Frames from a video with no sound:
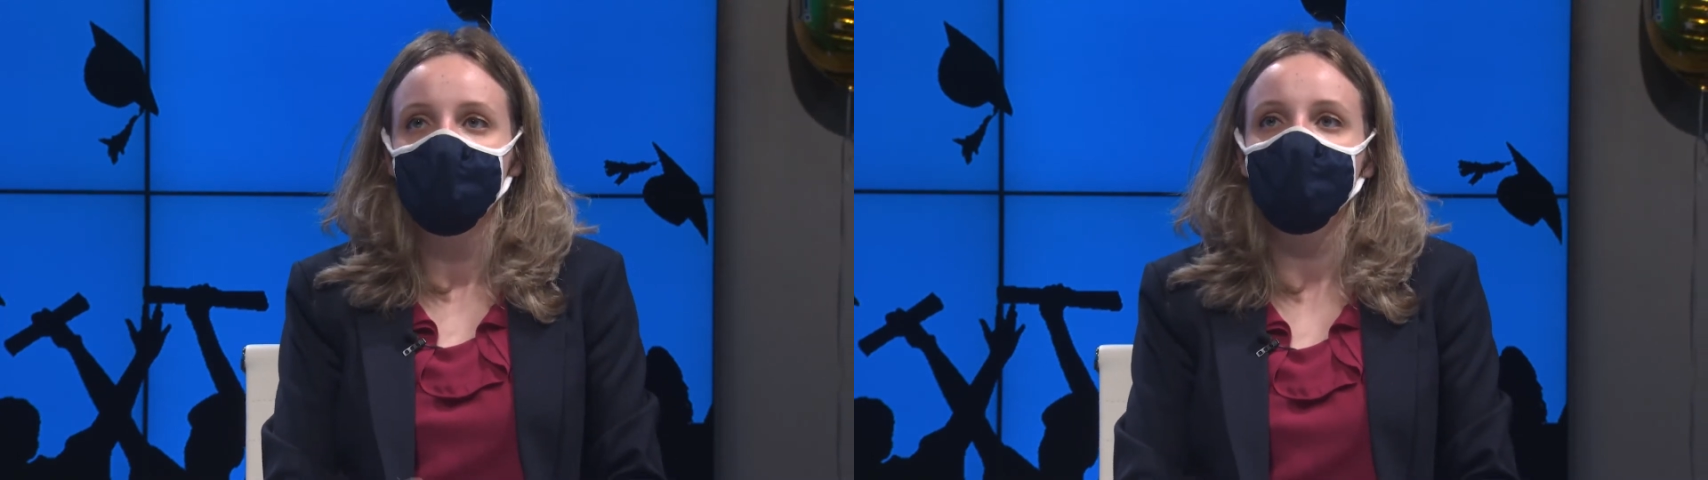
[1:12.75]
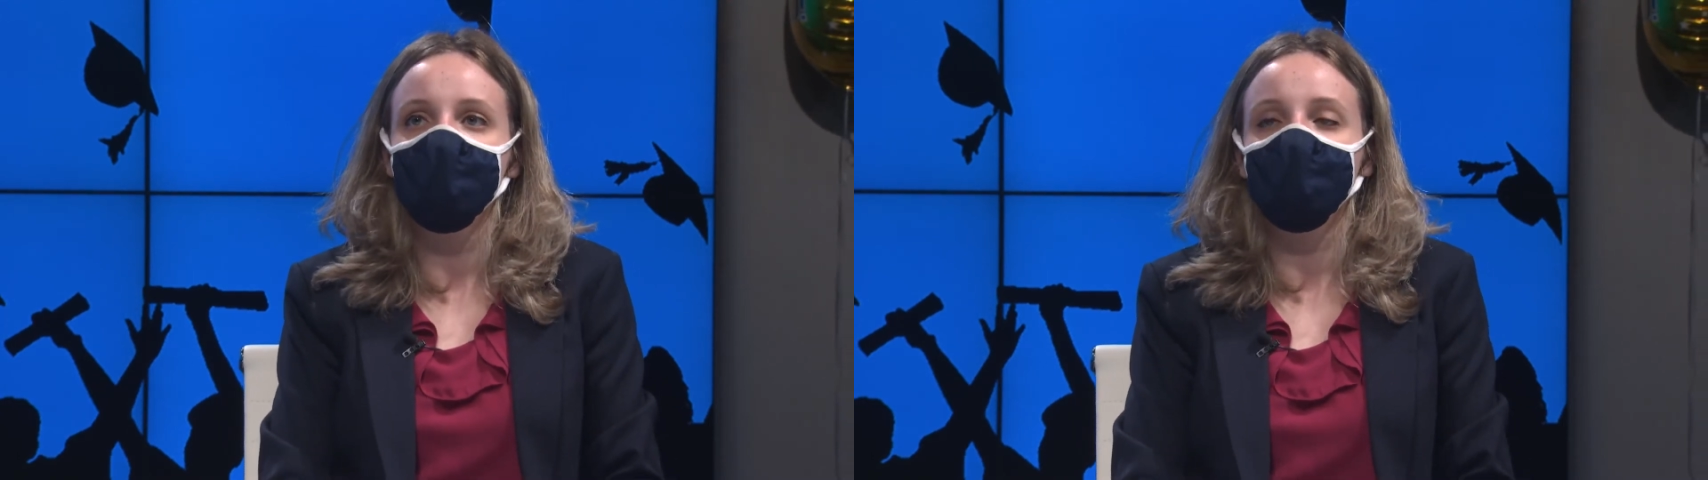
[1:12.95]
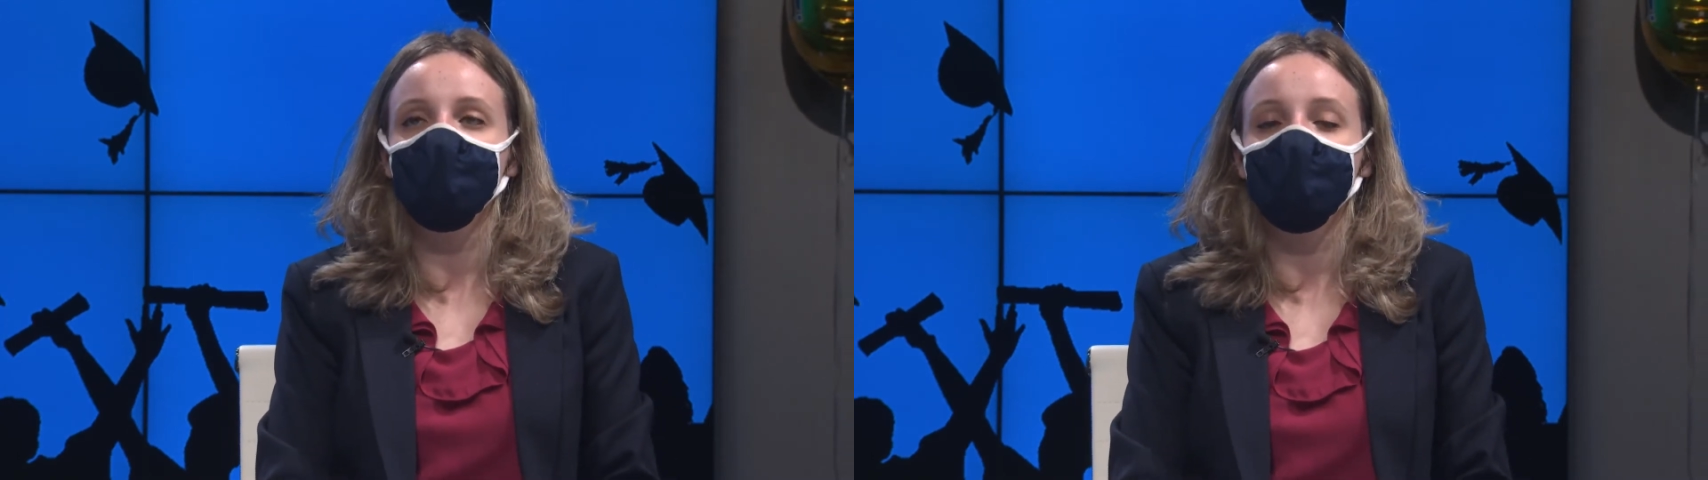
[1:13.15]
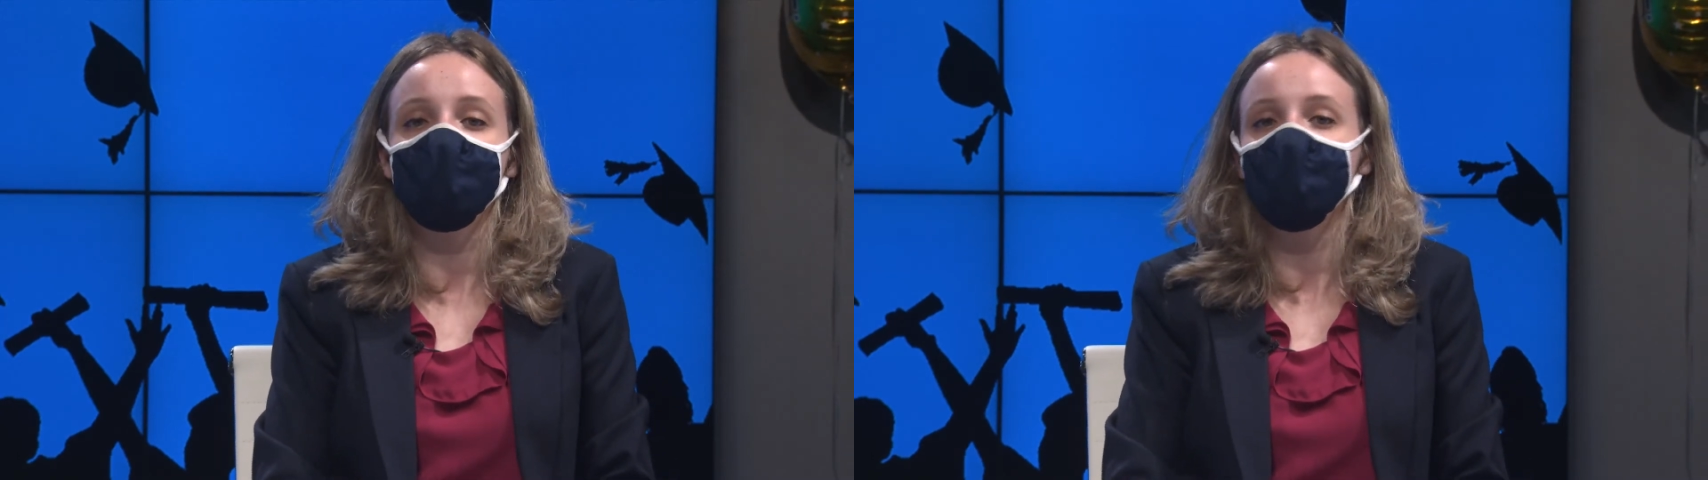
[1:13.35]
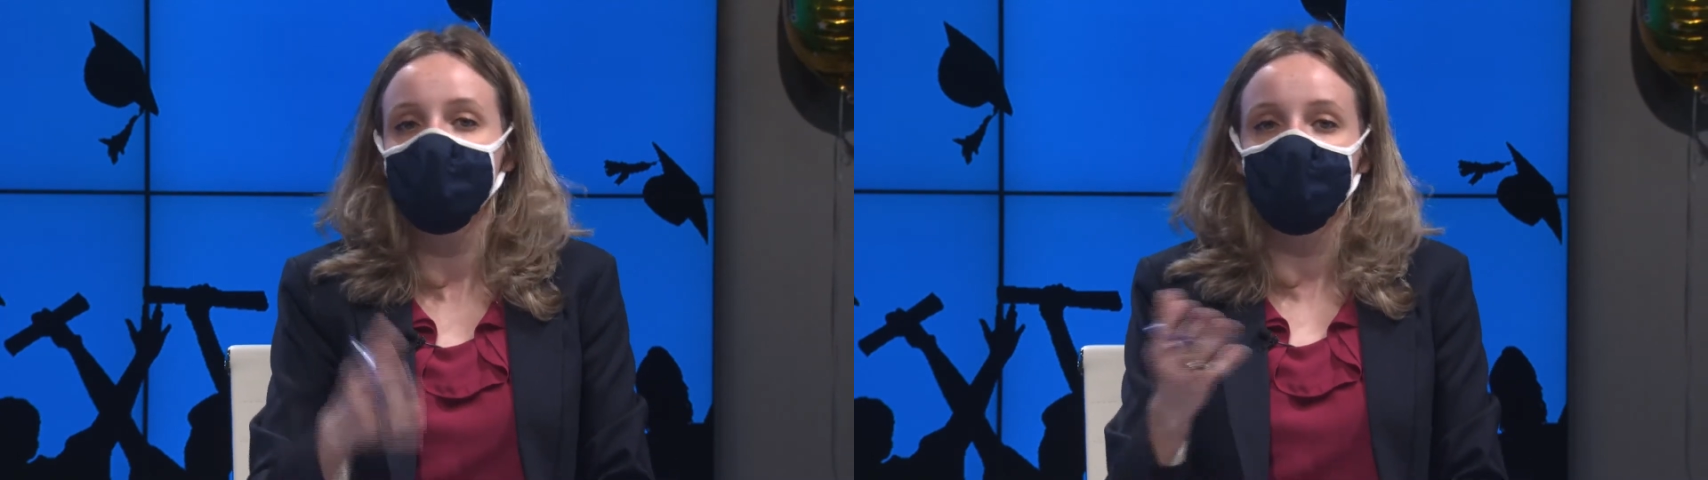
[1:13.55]
I think he
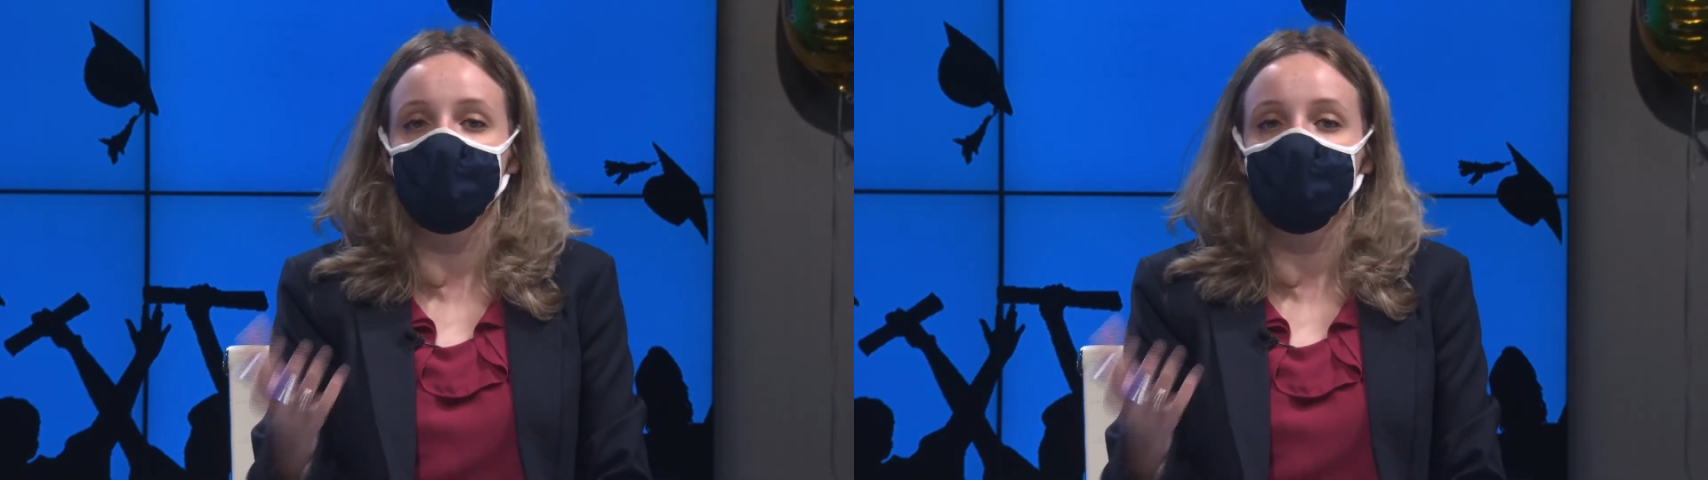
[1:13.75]
gives them a